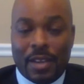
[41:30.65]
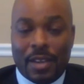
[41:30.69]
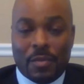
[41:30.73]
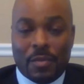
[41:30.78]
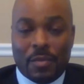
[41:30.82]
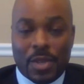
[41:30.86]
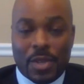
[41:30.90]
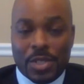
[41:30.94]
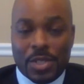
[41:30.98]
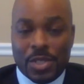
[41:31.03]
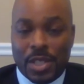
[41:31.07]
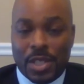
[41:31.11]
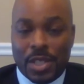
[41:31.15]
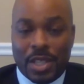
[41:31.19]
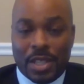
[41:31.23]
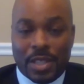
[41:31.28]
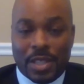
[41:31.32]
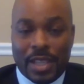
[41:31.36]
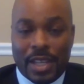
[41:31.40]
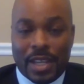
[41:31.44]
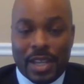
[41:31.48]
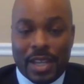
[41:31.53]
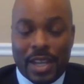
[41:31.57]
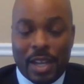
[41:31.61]
And once you
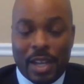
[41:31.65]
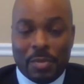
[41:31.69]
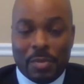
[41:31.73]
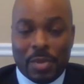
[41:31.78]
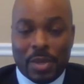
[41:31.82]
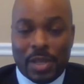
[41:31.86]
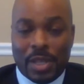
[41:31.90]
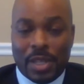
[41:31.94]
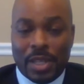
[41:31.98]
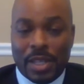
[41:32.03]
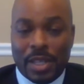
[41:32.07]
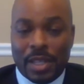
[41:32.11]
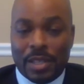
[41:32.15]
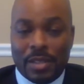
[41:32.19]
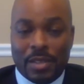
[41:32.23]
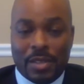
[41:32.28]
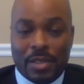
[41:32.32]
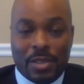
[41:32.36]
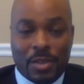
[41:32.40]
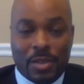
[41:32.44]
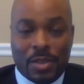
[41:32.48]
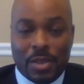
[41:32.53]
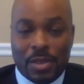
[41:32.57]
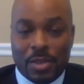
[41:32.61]
hit that hyperlink,
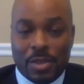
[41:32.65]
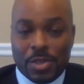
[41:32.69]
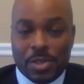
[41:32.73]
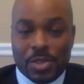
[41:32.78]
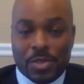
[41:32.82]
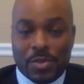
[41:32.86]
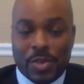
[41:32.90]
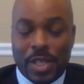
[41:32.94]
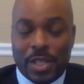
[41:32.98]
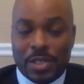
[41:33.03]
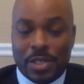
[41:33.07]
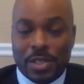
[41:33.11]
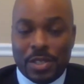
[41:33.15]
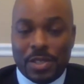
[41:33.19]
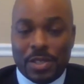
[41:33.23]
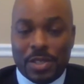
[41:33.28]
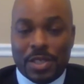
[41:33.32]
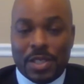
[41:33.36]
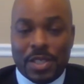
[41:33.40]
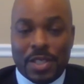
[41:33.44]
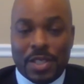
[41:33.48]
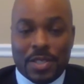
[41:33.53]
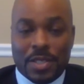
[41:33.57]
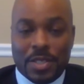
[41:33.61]
you can go straight
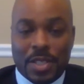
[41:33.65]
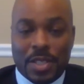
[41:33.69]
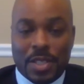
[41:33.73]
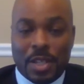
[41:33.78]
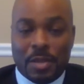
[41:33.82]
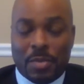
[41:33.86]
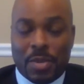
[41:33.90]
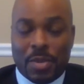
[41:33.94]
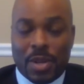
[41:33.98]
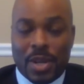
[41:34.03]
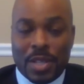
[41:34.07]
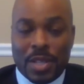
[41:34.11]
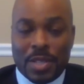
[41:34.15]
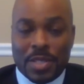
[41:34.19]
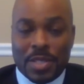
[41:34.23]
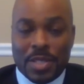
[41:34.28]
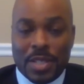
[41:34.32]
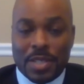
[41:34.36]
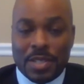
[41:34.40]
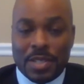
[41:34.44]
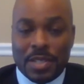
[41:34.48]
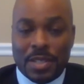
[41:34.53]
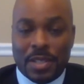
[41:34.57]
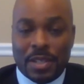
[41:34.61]
to the 10-step
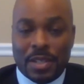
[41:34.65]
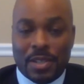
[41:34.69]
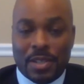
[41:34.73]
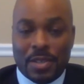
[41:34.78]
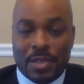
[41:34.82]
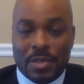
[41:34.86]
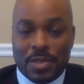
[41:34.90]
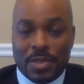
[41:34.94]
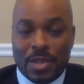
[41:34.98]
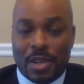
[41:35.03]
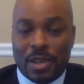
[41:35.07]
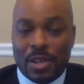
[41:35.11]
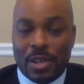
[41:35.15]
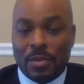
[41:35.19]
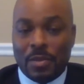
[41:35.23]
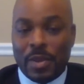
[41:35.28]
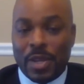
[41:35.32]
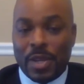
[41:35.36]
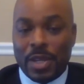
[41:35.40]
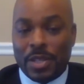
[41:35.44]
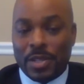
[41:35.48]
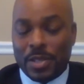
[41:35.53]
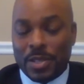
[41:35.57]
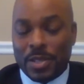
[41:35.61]
process, and it goes all
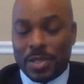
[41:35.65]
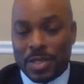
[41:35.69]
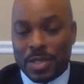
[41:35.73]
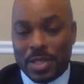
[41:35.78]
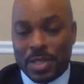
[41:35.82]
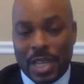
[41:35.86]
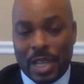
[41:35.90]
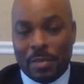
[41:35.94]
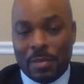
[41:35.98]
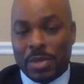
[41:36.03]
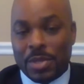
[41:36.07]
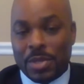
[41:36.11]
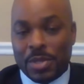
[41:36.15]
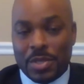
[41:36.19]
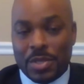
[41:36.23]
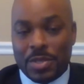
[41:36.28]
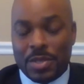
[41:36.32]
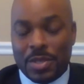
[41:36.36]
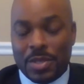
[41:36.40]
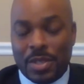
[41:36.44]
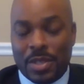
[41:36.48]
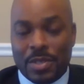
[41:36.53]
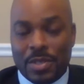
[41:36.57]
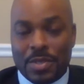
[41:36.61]
the way to
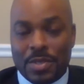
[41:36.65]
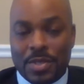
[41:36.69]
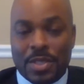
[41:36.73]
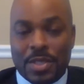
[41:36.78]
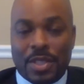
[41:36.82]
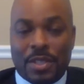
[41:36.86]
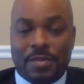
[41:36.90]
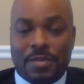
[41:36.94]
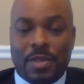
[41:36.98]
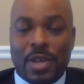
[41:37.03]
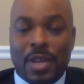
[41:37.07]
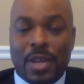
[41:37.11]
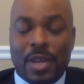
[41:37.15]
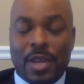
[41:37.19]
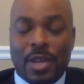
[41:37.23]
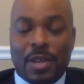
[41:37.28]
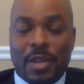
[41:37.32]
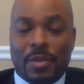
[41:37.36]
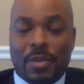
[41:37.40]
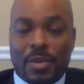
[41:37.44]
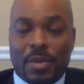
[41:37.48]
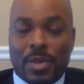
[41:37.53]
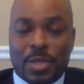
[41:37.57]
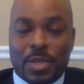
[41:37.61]
establishing yourself
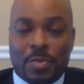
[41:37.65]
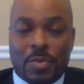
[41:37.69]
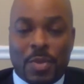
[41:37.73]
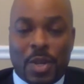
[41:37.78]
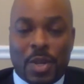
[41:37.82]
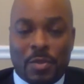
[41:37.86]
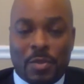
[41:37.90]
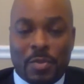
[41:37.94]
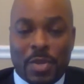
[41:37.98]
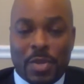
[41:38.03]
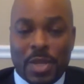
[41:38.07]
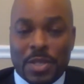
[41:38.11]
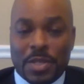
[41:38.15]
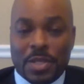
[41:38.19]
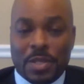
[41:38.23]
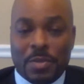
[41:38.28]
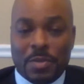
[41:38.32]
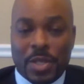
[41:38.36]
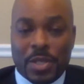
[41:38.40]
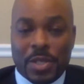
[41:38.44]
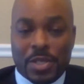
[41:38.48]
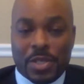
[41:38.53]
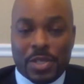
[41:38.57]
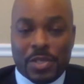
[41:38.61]
with the Small
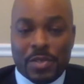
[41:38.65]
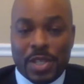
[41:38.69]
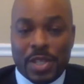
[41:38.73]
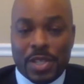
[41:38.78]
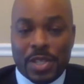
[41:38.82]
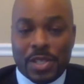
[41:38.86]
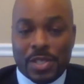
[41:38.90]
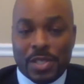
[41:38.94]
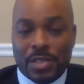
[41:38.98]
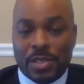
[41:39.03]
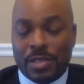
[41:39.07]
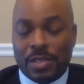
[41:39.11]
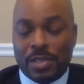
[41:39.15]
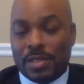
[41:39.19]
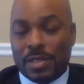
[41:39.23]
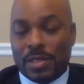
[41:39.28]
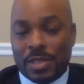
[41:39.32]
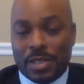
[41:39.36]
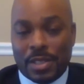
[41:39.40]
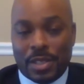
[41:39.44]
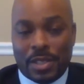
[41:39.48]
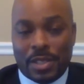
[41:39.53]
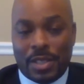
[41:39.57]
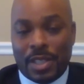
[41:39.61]
Business
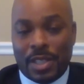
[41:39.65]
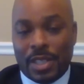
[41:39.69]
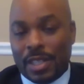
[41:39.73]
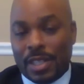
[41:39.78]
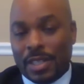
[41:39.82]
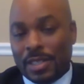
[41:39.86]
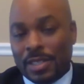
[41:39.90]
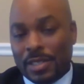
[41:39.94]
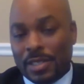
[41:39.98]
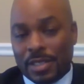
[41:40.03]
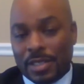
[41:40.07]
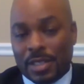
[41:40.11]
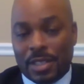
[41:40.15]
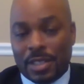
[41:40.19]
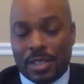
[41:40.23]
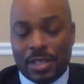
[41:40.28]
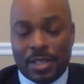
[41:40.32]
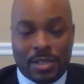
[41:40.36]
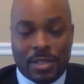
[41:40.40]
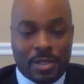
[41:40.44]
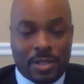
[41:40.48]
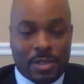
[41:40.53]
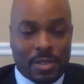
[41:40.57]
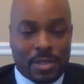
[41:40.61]
Administration, to DUNS
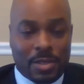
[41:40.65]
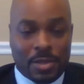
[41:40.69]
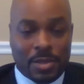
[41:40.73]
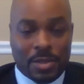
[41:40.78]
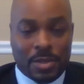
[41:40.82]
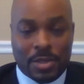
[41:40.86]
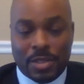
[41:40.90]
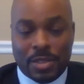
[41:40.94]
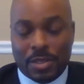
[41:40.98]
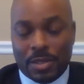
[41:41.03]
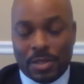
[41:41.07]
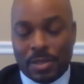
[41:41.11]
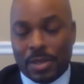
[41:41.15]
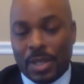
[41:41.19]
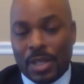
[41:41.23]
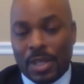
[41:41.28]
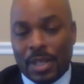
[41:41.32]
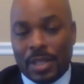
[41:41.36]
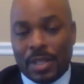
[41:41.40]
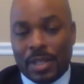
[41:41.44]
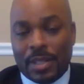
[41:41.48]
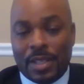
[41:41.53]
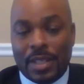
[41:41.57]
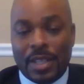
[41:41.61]
codes, to
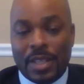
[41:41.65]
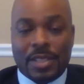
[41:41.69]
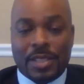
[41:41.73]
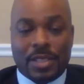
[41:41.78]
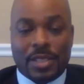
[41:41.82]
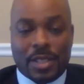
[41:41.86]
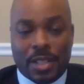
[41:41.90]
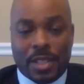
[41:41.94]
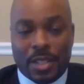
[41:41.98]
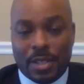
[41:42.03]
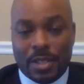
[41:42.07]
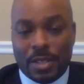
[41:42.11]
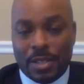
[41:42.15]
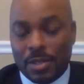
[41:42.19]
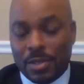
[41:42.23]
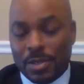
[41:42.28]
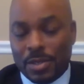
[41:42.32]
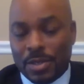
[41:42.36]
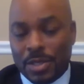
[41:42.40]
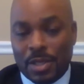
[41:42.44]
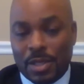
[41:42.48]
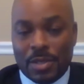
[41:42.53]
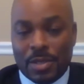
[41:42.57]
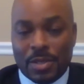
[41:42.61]
NICS
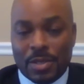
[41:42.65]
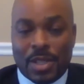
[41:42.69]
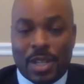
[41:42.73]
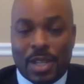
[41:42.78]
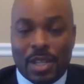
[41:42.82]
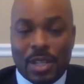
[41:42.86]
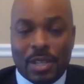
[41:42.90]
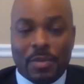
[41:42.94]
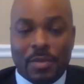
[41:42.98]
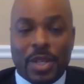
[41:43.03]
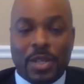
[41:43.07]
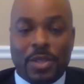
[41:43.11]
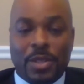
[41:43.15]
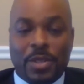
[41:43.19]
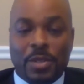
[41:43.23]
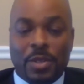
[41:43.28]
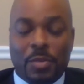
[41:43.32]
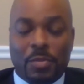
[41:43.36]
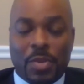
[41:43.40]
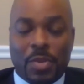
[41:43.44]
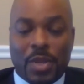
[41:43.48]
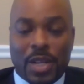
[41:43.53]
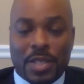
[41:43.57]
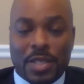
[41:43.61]
codes. It goes all the way
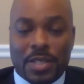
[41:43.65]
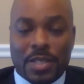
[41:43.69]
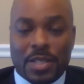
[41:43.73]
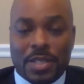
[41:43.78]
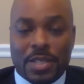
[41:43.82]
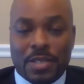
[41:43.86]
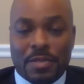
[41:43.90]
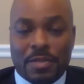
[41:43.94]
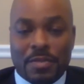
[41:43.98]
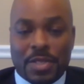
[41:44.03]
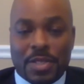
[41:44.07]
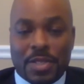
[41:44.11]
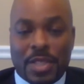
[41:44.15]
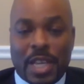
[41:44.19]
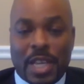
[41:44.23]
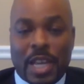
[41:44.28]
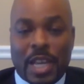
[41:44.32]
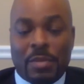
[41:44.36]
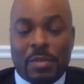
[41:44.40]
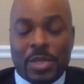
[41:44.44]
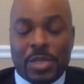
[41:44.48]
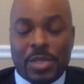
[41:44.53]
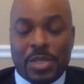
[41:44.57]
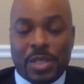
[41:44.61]
through the process of
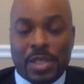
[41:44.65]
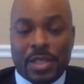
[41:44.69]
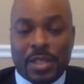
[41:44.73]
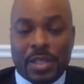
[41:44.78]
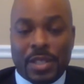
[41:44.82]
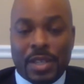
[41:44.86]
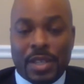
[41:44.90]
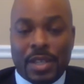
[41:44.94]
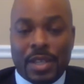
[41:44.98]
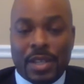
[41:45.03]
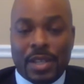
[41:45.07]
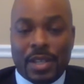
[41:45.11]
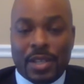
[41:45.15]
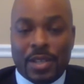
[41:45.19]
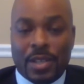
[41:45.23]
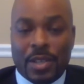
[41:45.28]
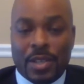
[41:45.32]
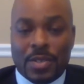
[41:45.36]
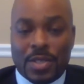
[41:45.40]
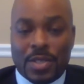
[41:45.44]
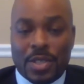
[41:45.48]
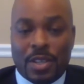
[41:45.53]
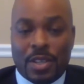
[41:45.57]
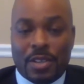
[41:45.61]
establishing
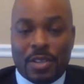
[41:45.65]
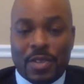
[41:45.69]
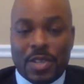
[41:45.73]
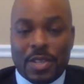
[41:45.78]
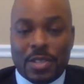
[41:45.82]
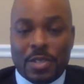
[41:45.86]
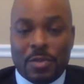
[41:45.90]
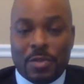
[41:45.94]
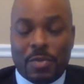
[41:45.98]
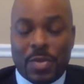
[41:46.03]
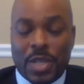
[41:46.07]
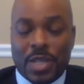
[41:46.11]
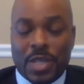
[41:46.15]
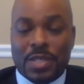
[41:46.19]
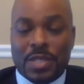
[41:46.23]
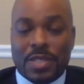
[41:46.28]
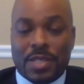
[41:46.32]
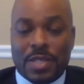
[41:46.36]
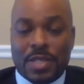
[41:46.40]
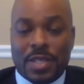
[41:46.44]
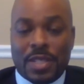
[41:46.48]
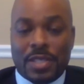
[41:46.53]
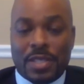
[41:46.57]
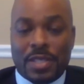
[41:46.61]
yourself as a
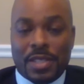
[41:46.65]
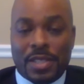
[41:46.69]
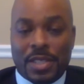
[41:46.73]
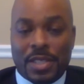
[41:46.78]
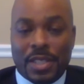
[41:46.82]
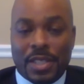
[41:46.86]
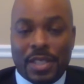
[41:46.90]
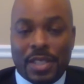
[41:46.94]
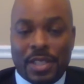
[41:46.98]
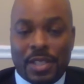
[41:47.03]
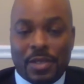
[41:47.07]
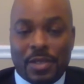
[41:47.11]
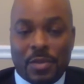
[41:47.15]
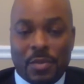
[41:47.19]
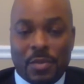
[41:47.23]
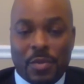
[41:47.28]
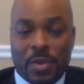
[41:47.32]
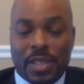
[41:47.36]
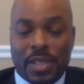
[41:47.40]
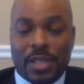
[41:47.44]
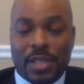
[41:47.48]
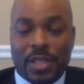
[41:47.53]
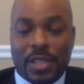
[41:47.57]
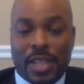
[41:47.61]
business entity that
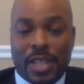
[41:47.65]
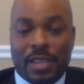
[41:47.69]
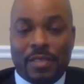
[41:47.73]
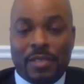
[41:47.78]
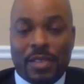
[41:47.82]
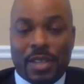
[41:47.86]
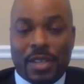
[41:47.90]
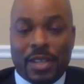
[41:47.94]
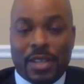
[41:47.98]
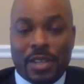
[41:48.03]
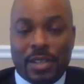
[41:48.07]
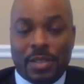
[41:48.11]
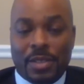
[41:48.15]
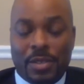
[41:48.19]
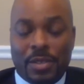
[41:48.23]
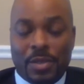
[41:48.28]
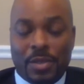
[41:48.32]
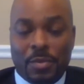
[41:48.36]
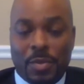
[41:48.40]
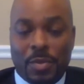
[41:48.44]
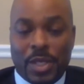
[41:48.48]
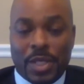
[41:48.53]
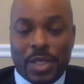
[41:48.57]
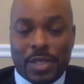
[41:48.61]
we, the Navy, can go
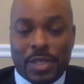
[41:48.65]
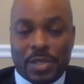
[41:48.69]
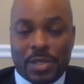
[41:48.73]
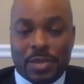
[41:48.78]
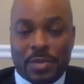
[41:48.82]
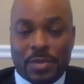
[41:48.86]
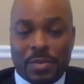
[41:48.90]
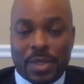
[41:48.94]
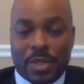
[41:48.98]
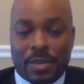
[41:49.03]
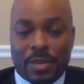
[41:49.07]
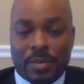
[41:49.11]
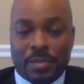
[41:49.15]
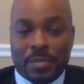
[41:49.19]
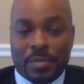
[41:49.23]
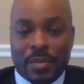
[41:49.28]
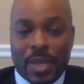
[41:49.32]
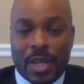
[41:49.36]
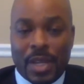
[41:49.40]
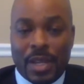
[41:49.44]
and do business with.